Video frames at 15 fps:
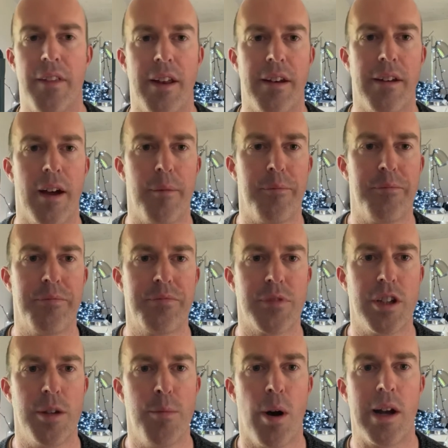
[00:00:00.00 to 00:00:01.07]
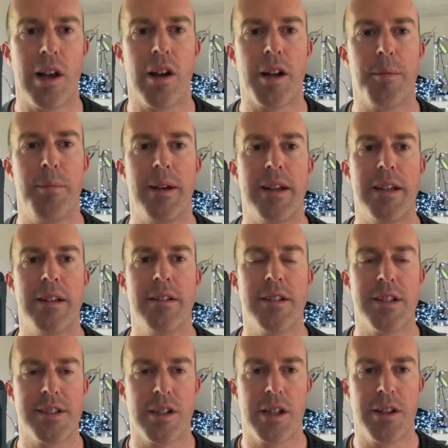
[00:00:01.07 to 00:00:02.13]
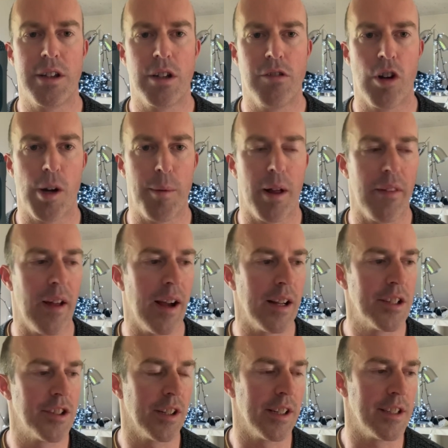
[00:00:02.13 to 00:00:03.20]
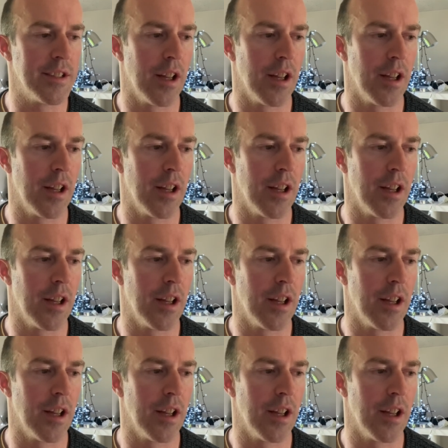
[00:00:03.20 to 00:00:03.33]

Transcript: then you might, like me, decide that you're wrong about that actually.